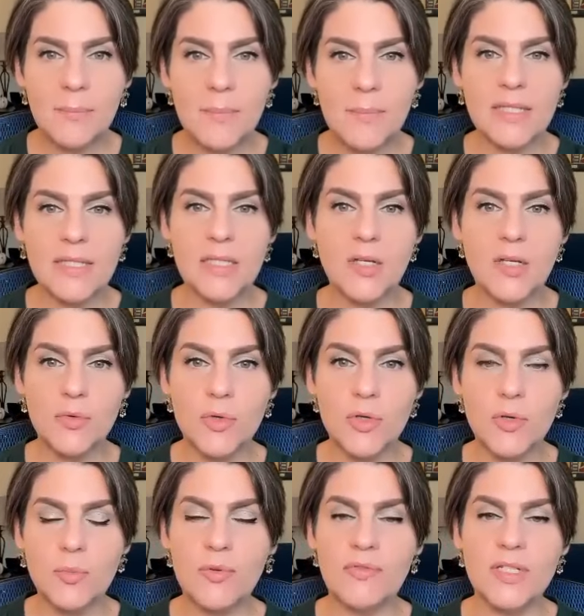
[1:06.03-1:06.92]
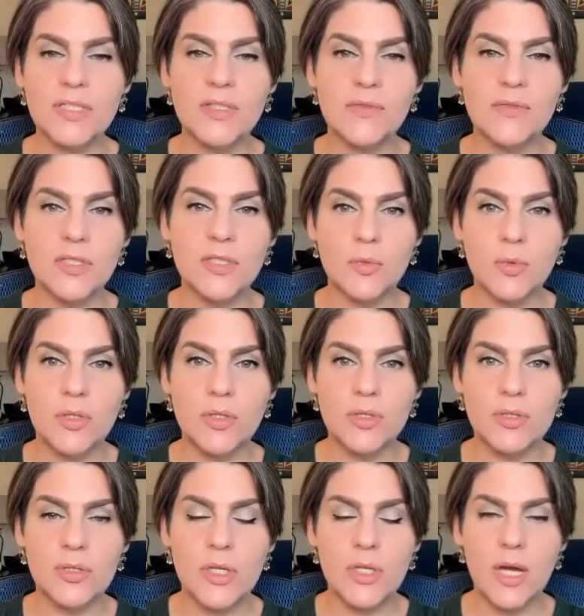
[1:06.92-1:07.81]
amazing group of individuals,